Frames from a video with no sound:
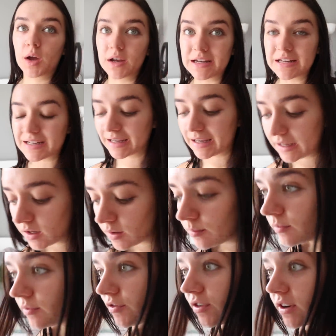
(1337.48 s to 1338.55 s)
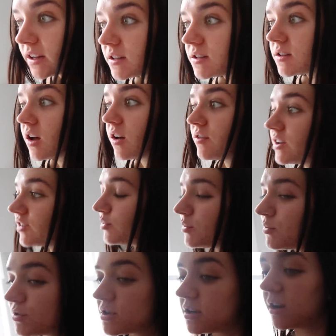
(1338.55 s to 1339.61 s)
I need to eat, I'm freaking starving. I've been
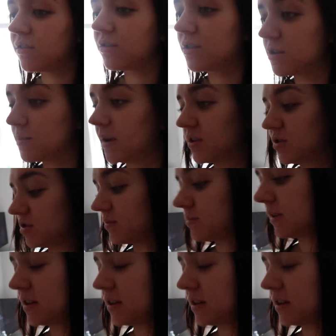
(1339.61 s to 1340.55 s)
watching Love on the Spectrum,